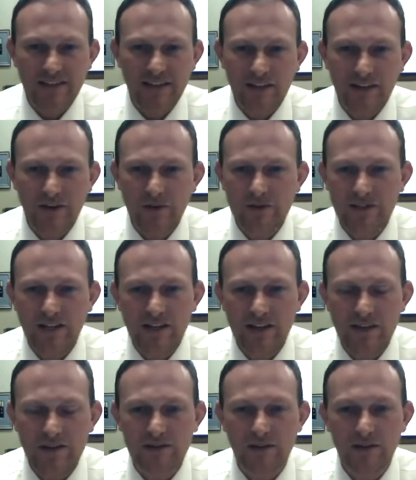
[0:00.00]
That, you know,
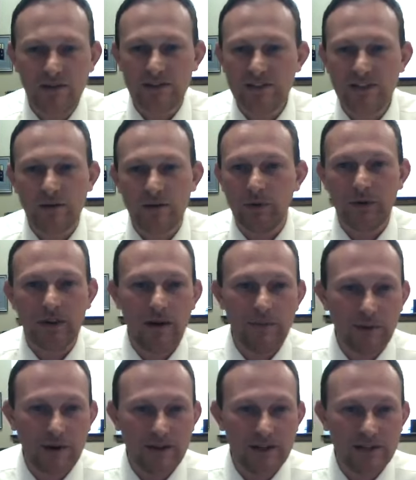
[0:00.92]
C E Os don't stick with
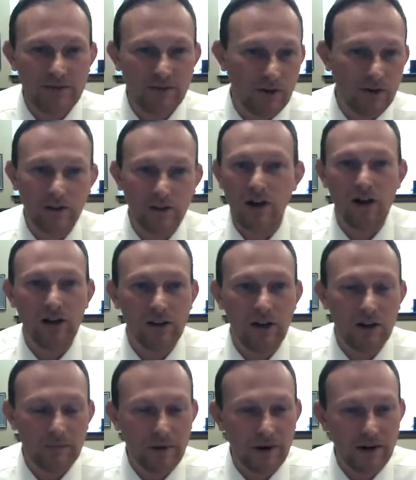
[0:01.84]
companies for long,
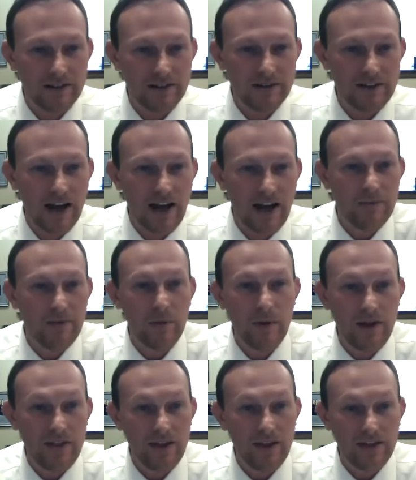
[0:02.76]
long periods of time the
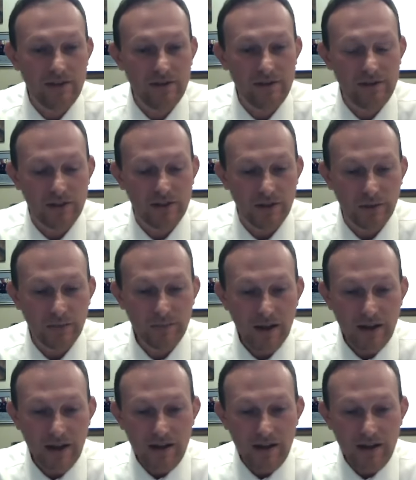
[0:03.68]
way they used to.